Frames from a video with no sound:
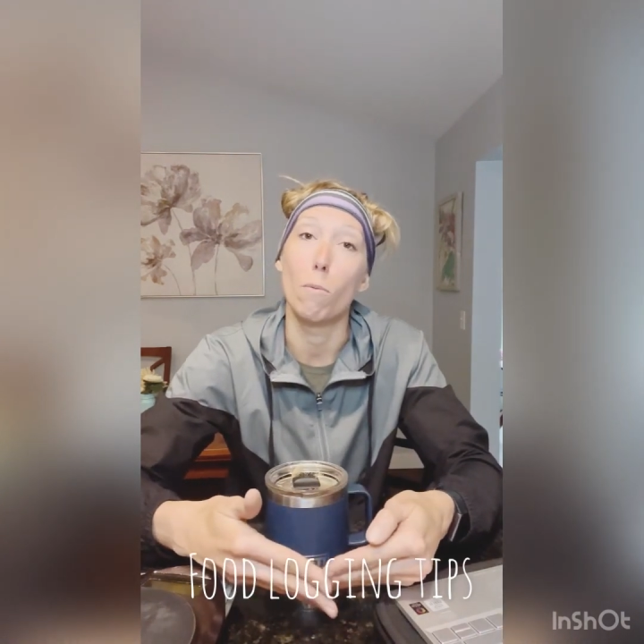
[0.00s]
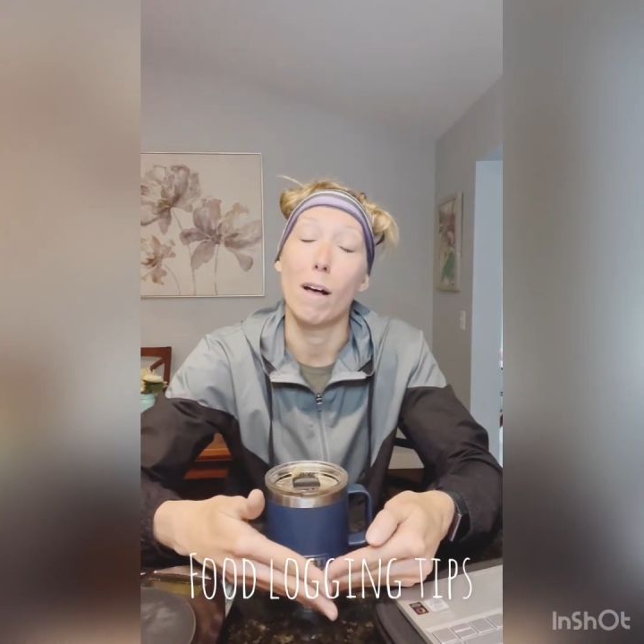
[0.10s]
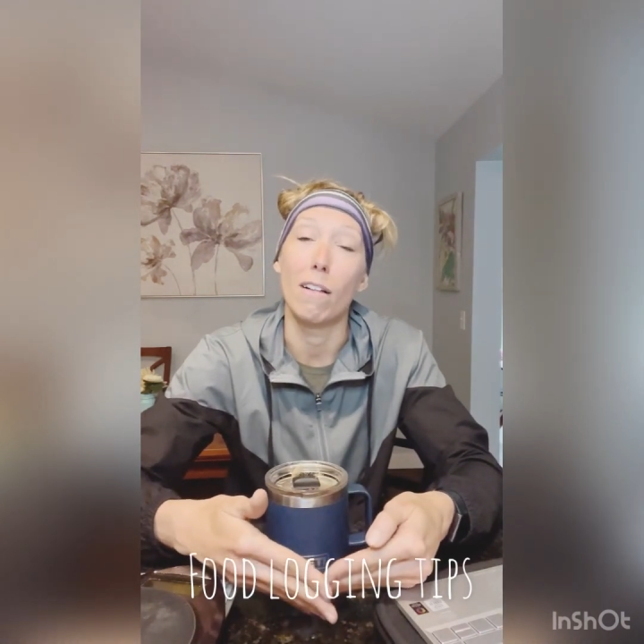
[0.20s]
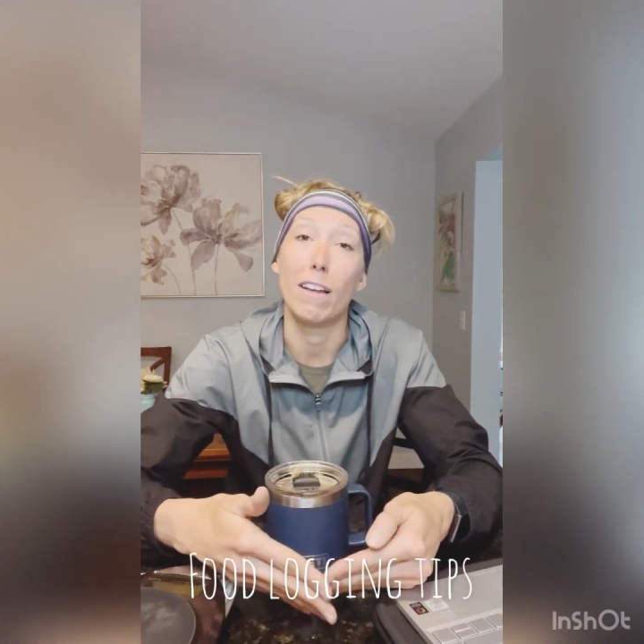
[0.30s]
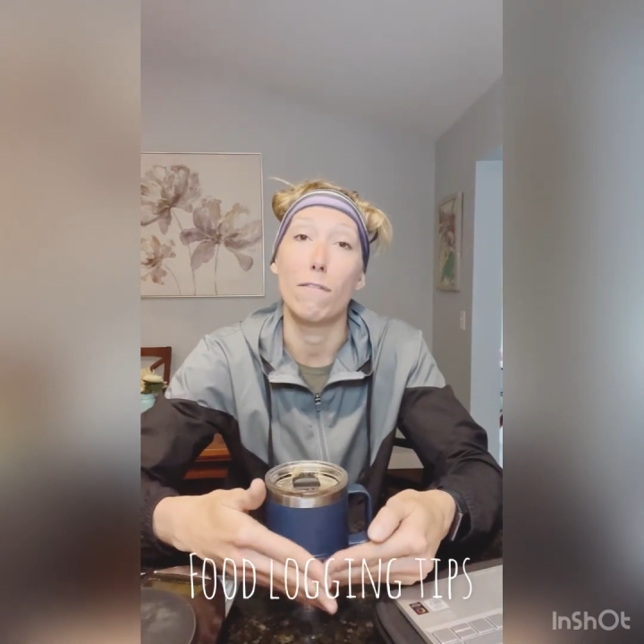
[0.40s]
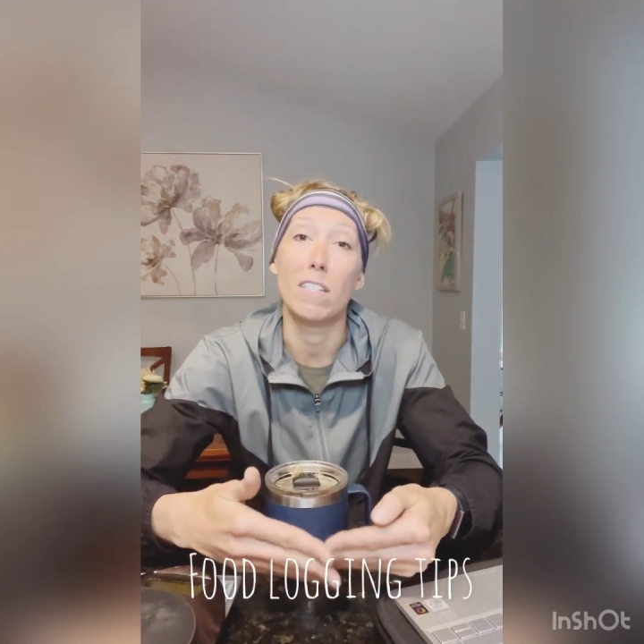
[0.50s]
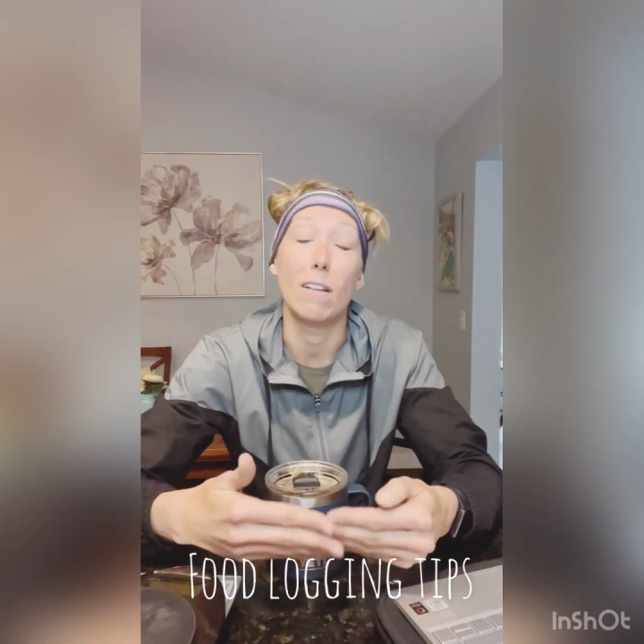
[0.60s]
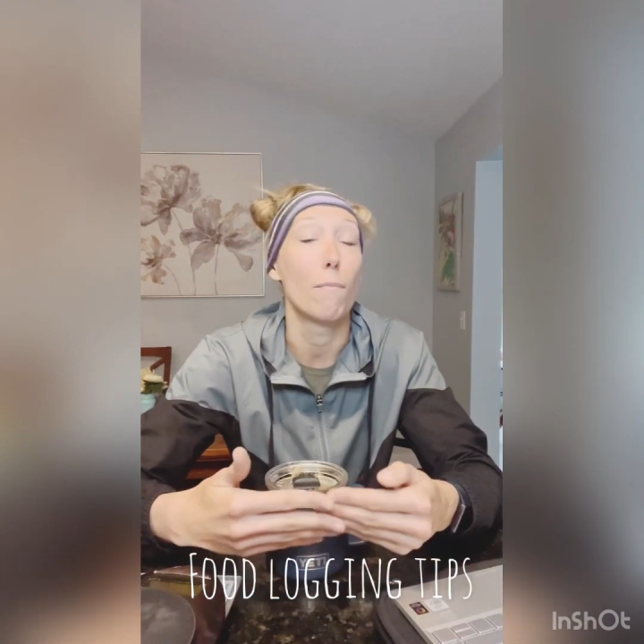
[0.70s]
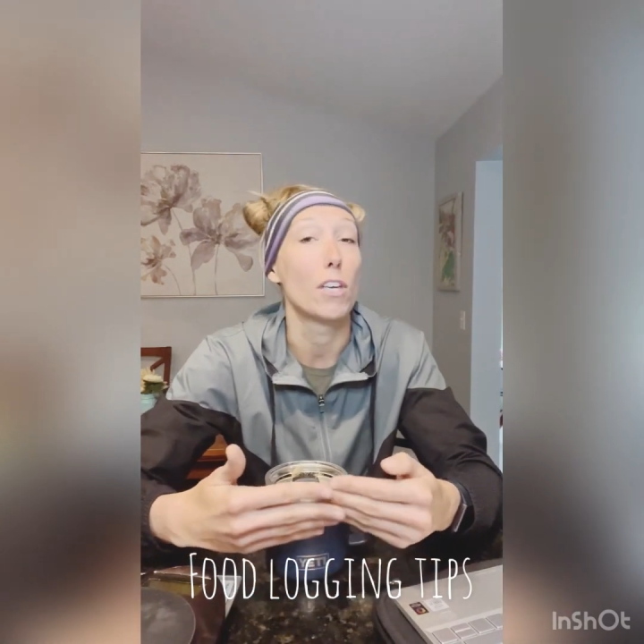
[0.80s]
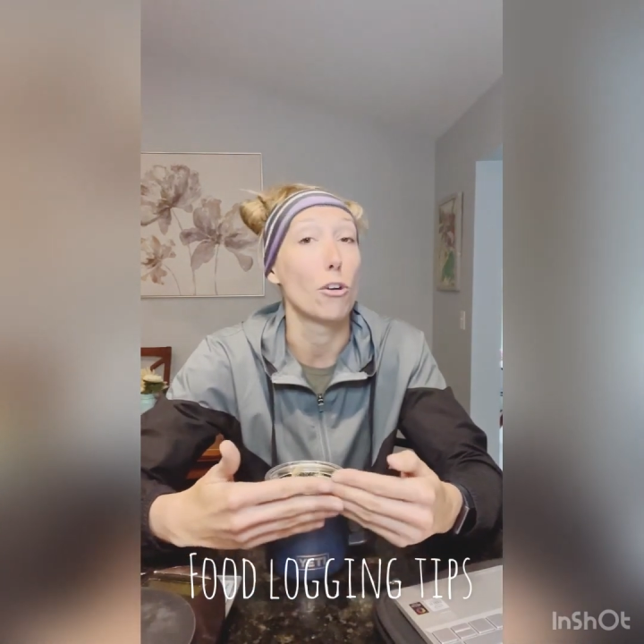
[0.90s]
belt if it's
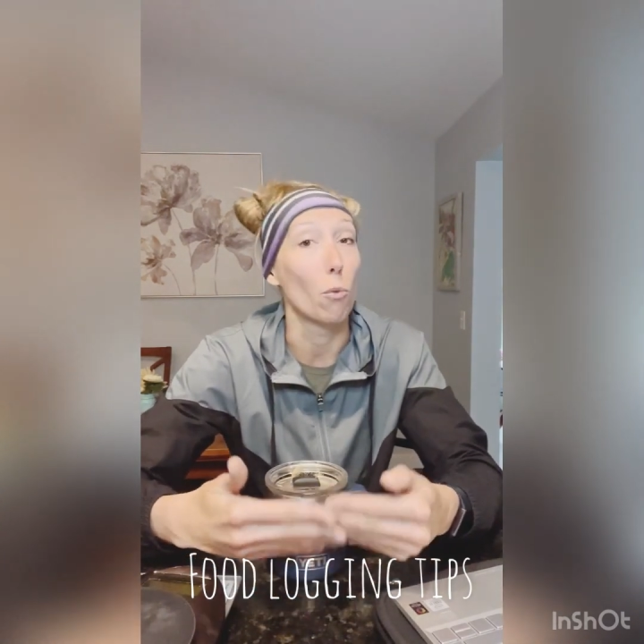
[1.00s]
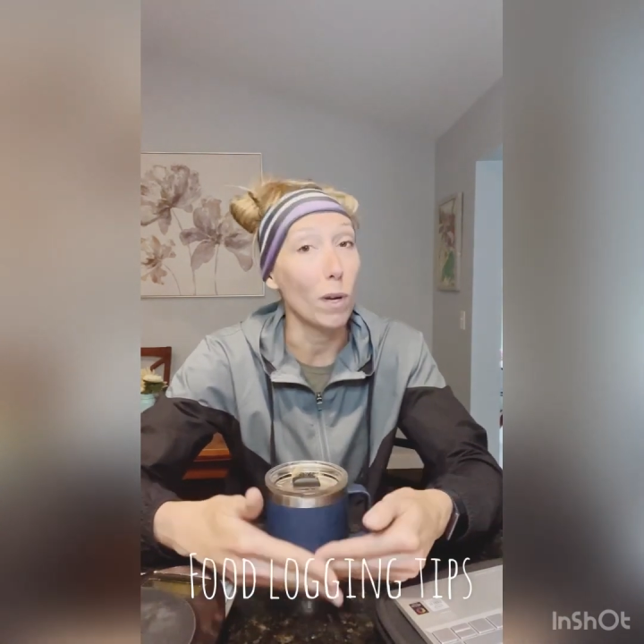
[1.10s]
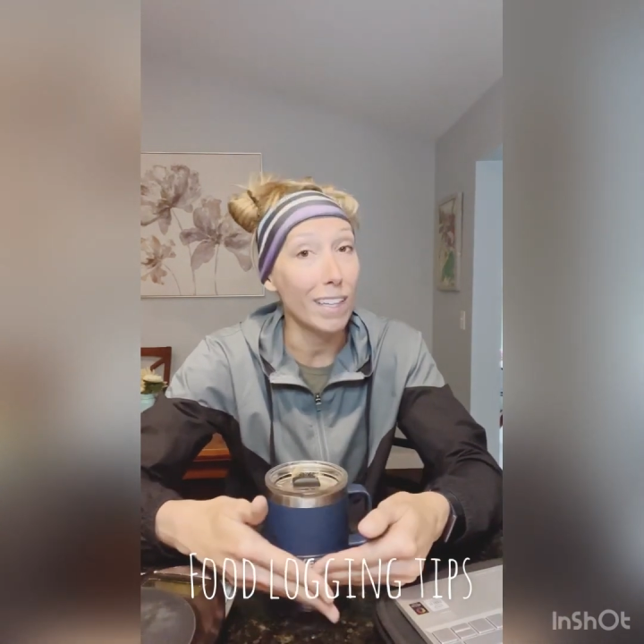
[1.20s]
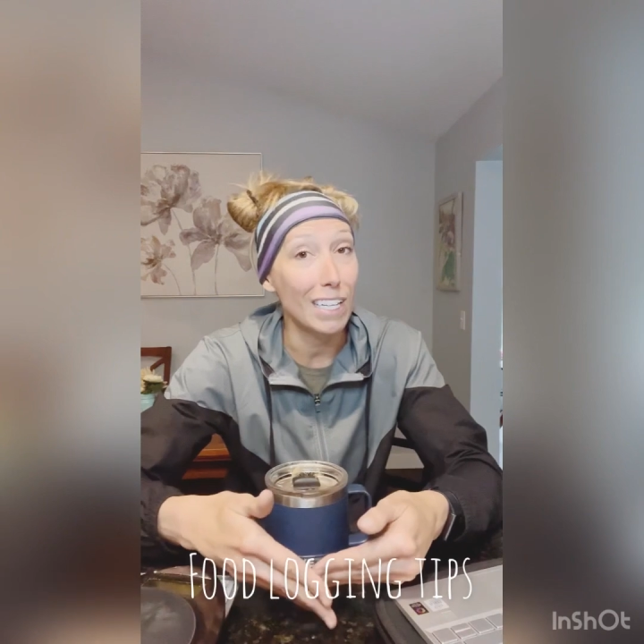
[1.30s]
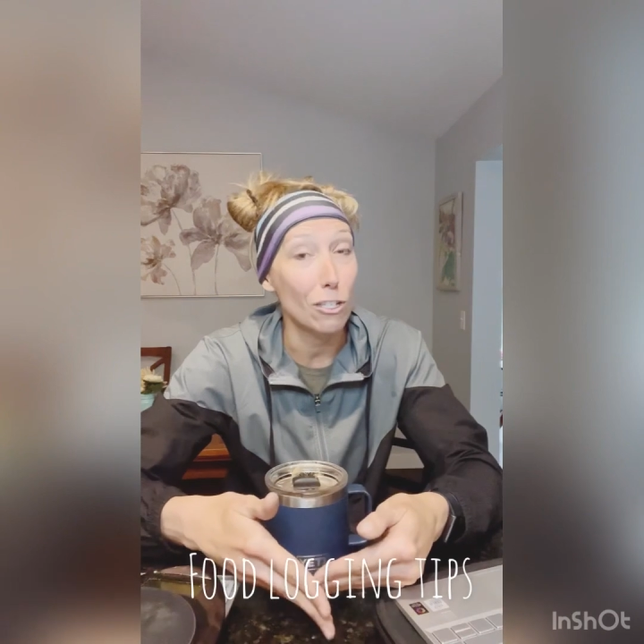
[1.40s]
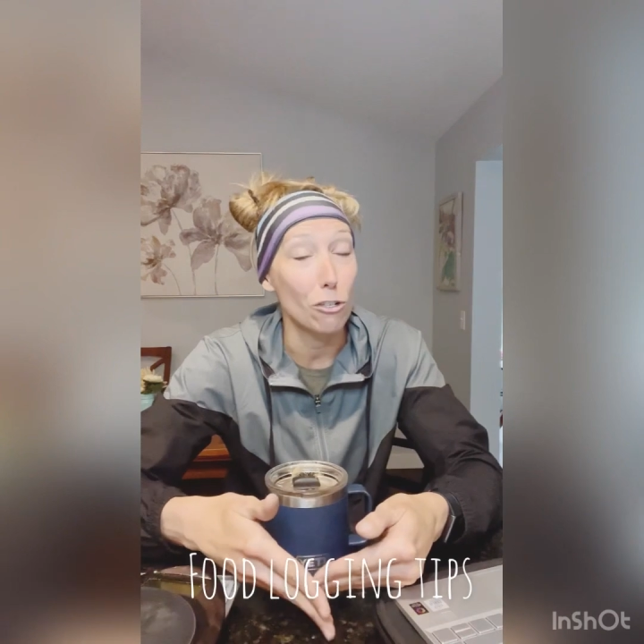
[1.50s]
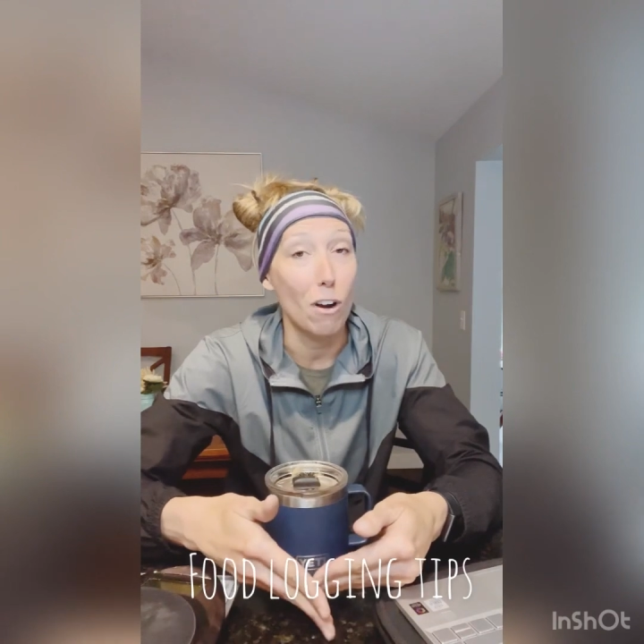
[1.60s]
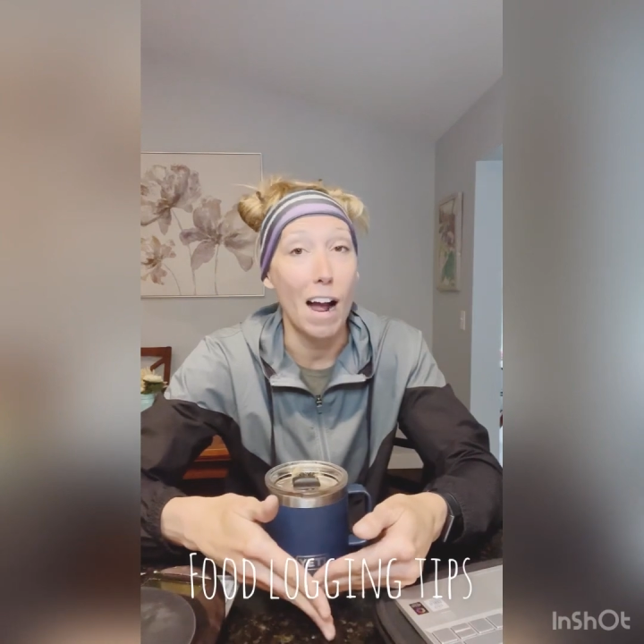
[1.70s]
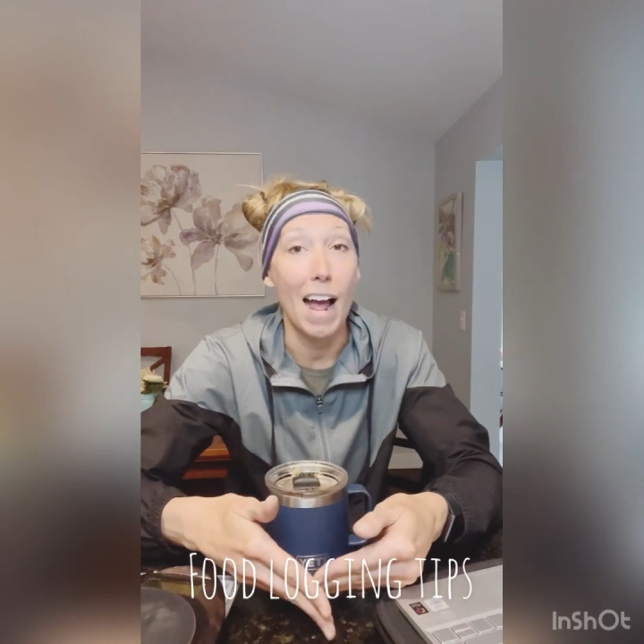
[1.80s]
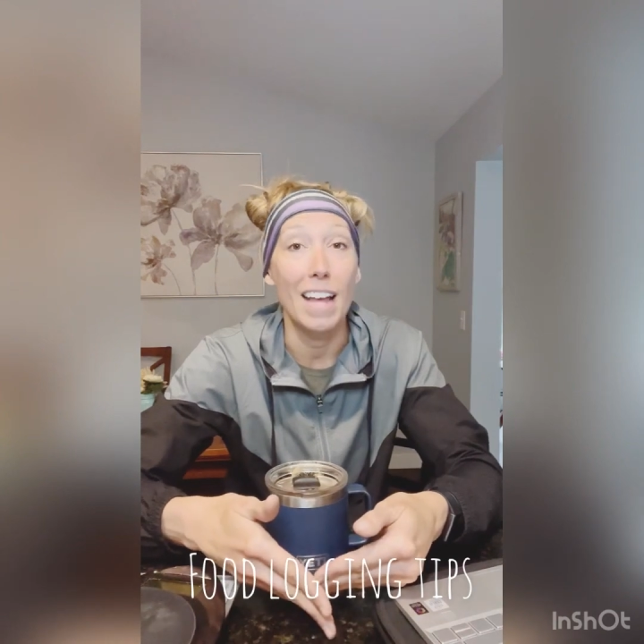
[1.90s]
something you're willing to
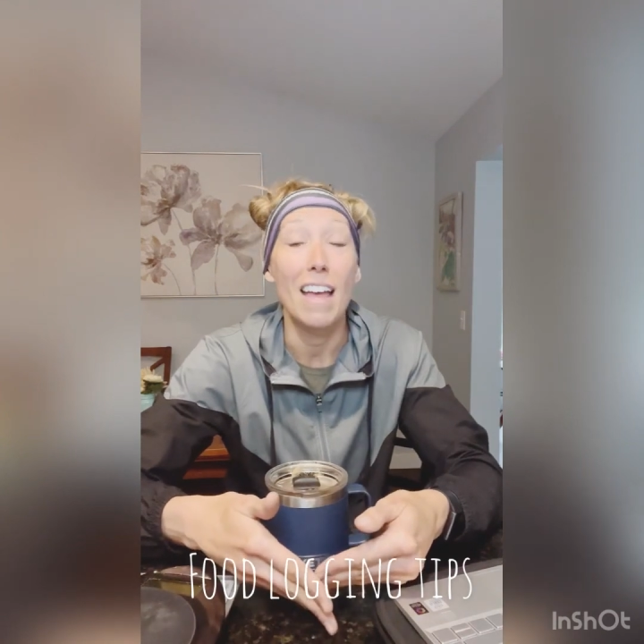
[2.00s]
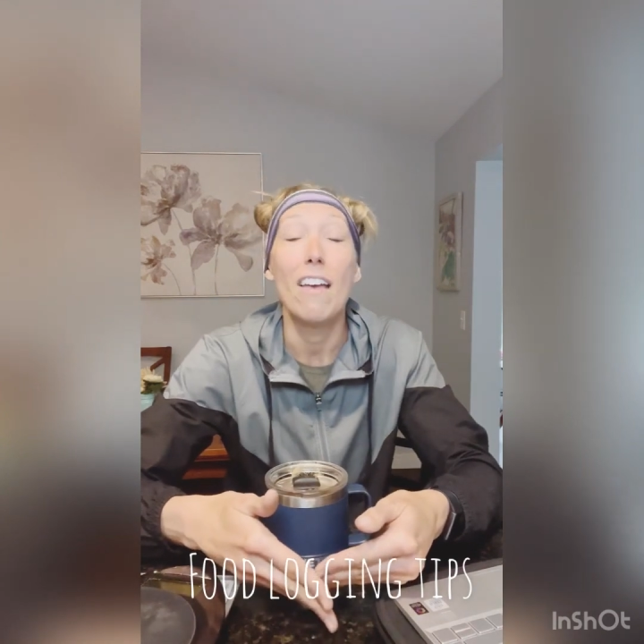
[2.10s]
try,